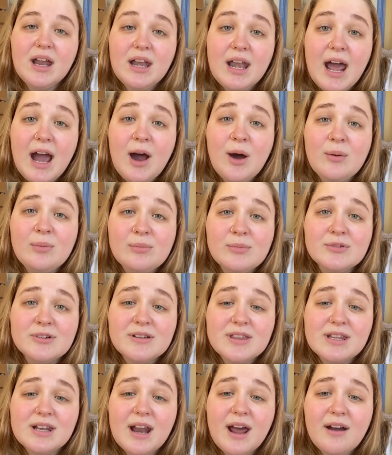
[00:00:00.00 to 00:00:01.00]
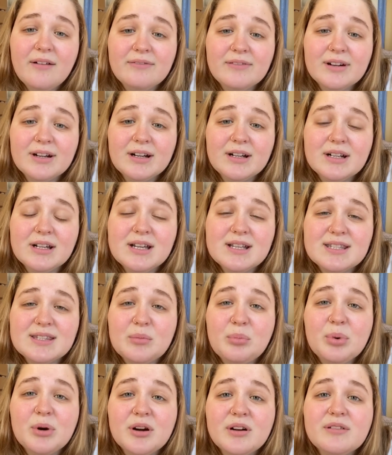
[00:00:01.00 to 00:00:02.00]
Now more than ever is a
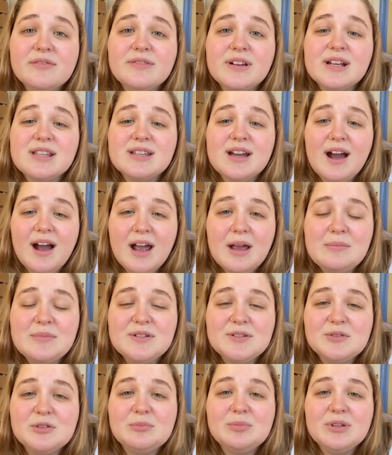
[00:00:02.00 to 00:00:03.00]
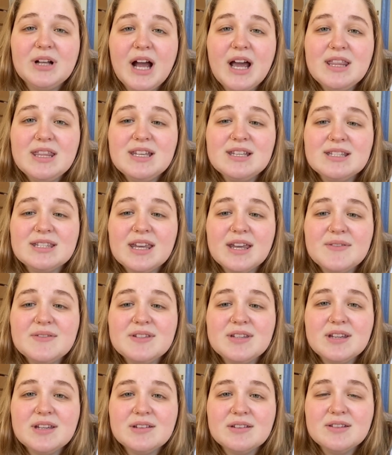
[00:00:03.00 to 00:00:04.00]
perfect time to apply these life
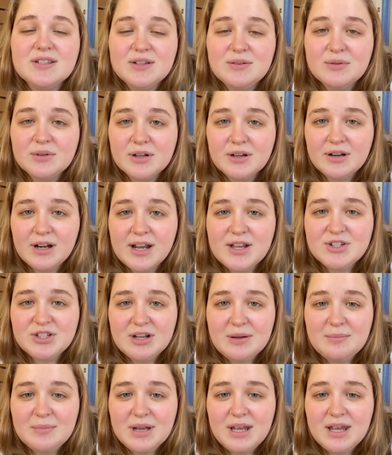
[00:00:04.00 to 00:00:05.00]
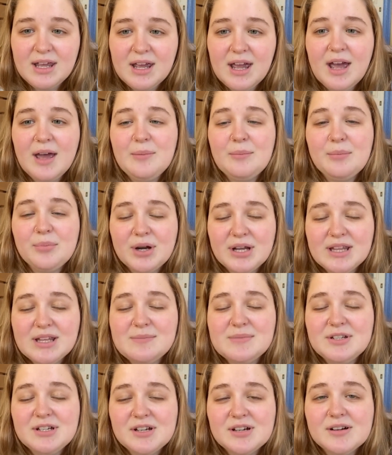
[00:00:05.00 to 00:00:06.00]
skills you learn at Chimney and bring them
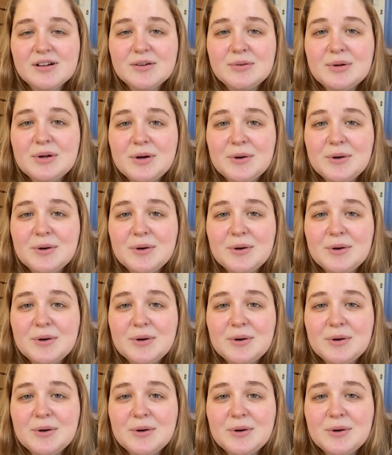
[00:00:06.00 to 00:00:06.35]
to your own